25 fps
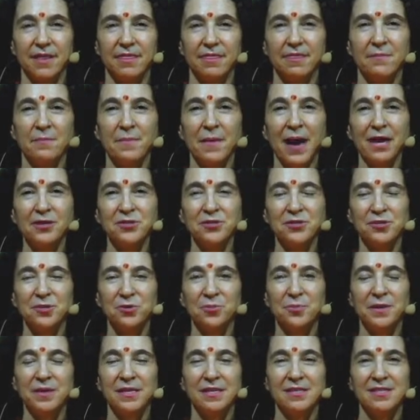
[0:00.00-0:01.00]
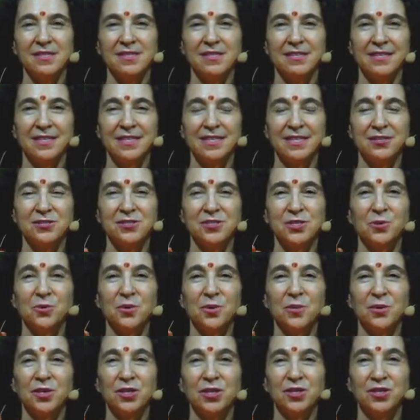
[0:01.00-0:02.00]
the masterpiece that needs to
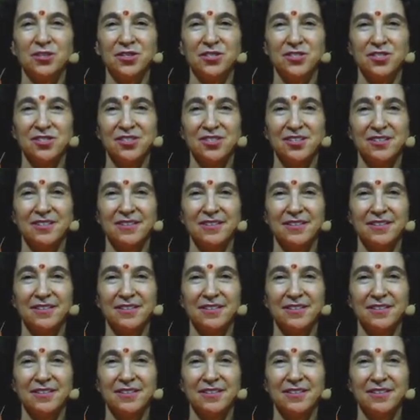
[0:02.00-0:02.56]
emerge.